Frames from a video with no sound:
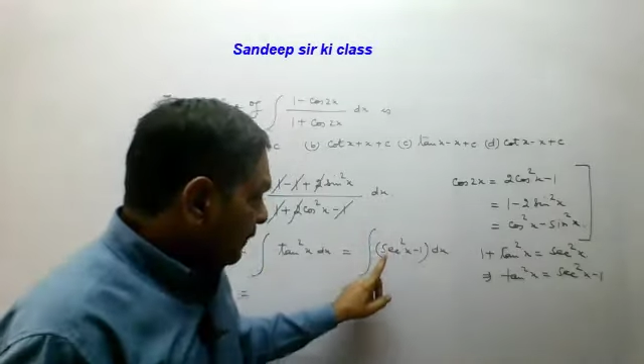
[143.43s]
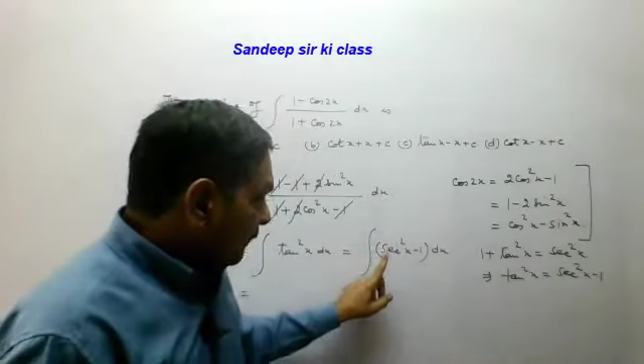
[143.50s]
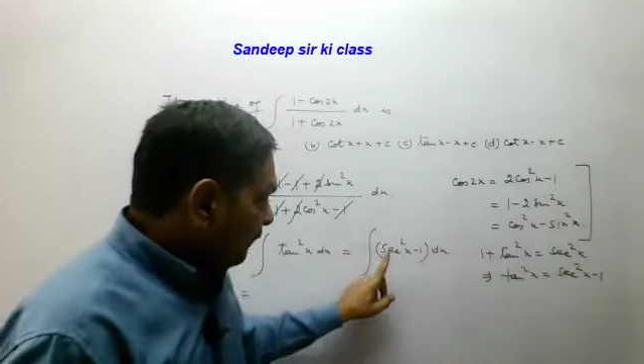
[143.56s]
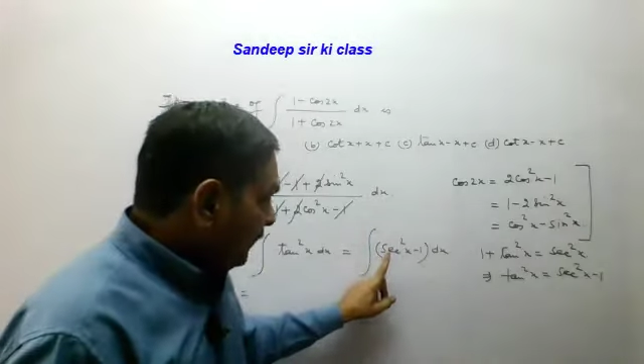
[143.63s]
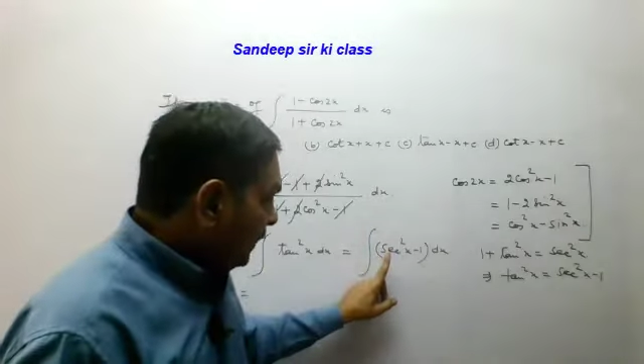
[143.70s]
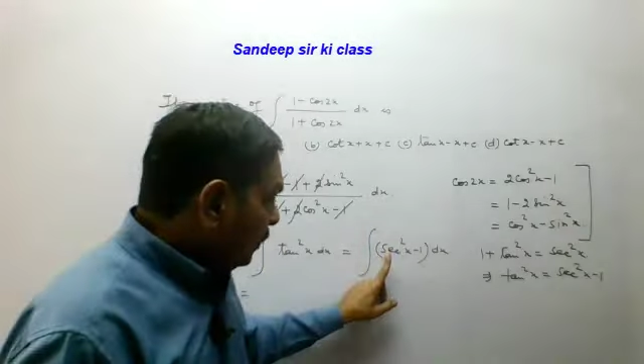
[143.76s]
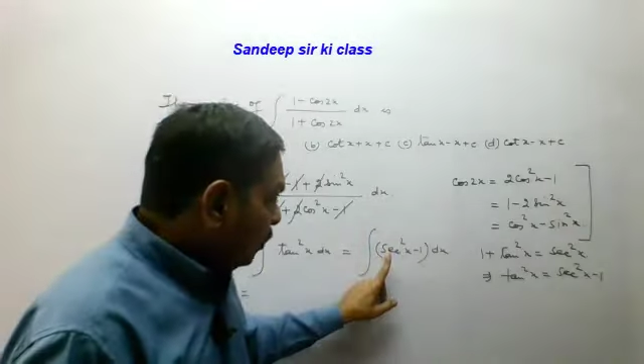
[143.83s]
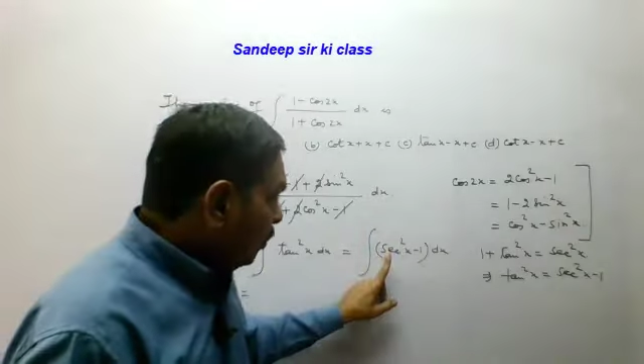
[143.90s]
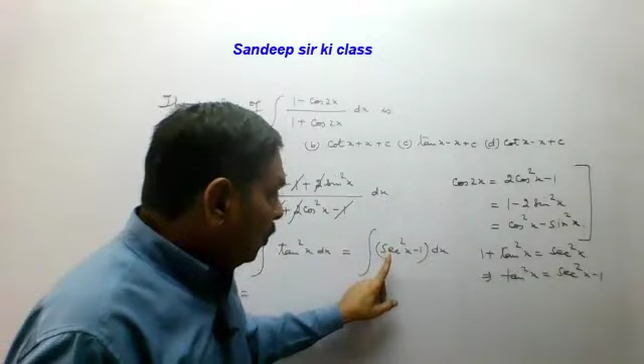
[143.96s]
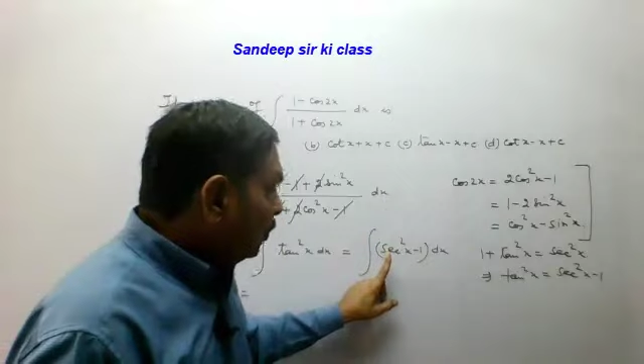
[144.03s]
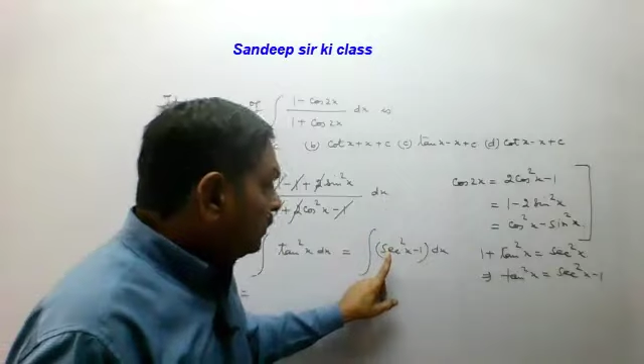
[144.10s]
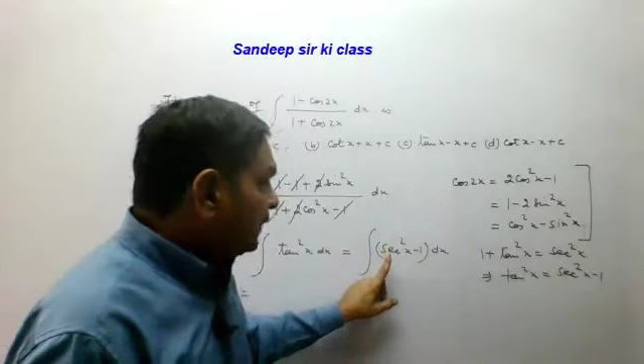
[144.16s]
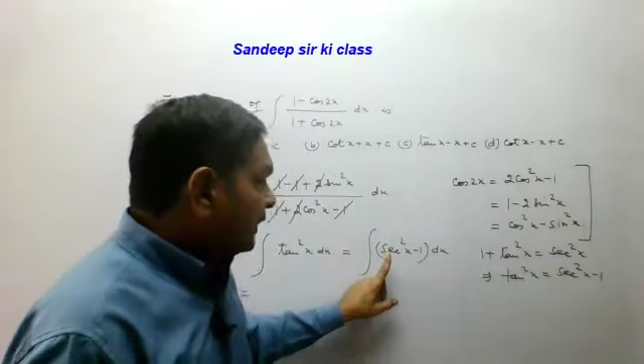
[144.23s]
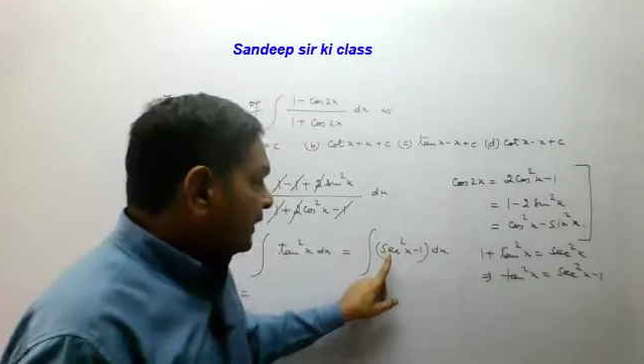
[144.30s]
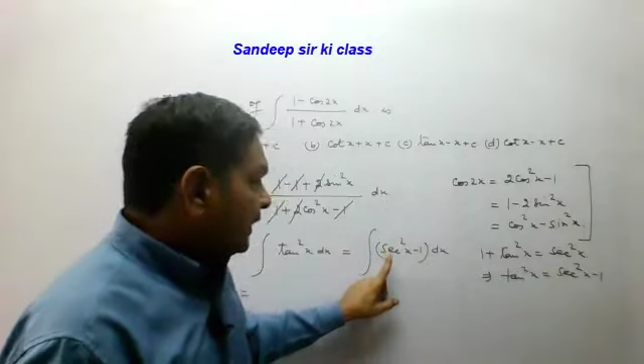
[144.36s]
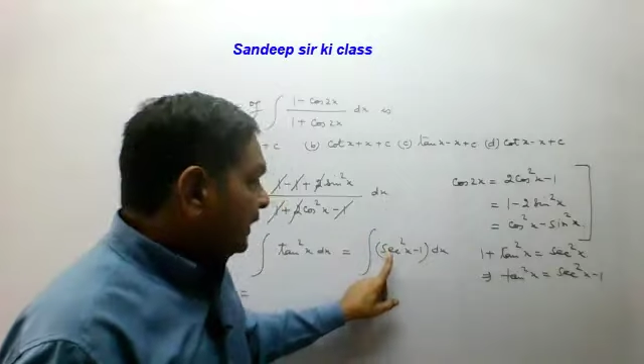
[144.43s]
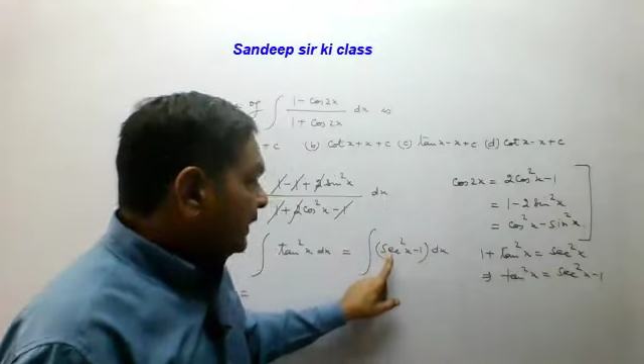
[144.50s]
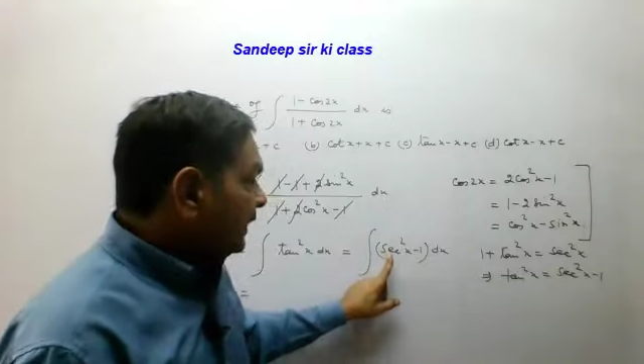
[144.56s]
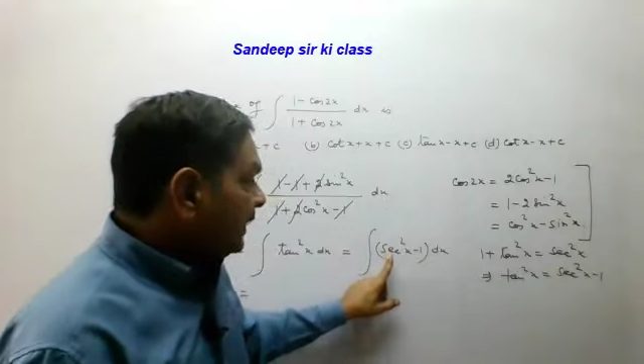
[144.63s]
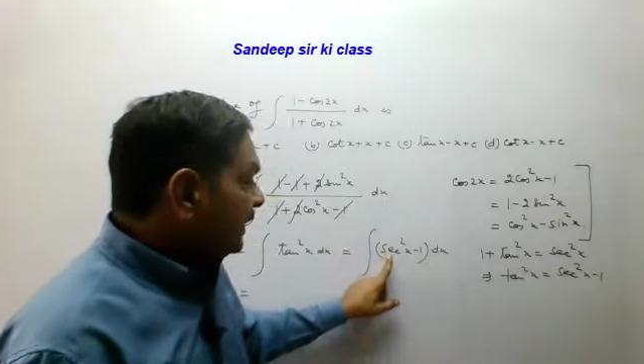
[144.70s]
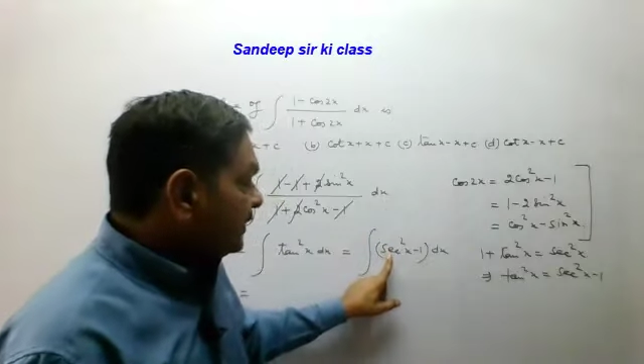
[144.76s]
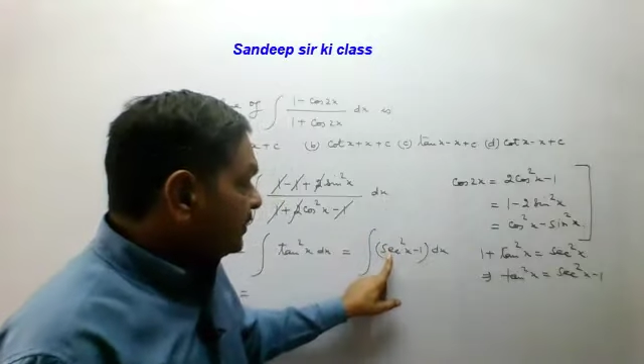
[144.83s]
We know that
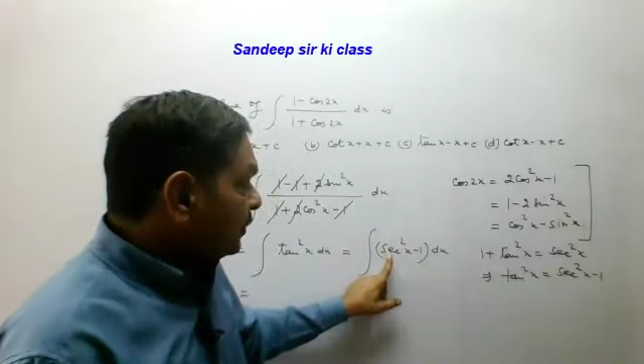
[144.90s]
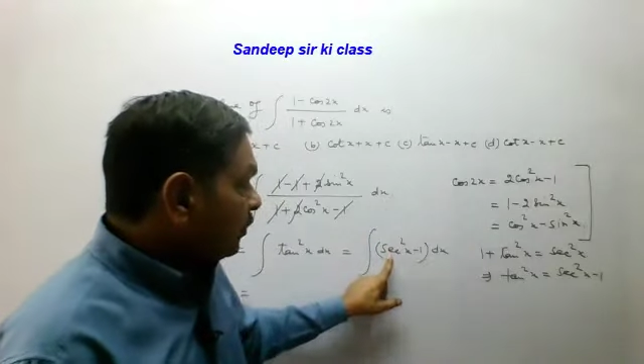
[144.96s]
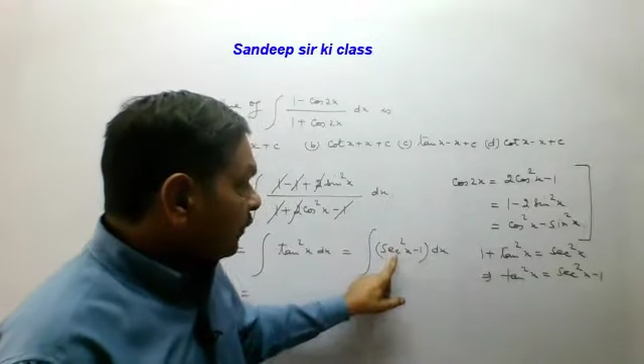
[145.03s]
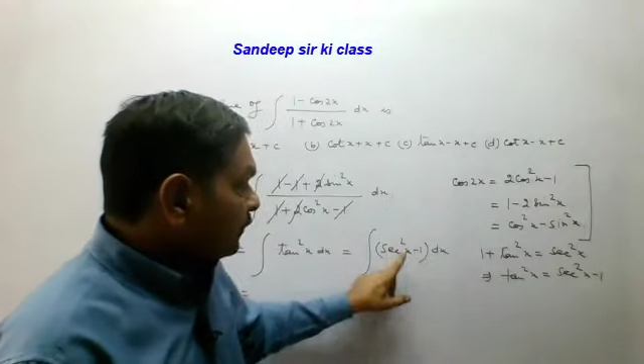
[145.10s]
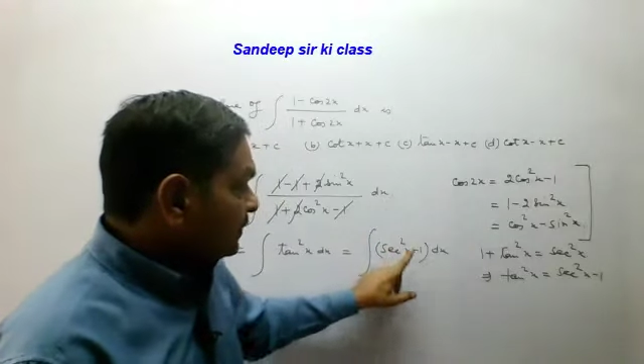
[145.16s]
integration of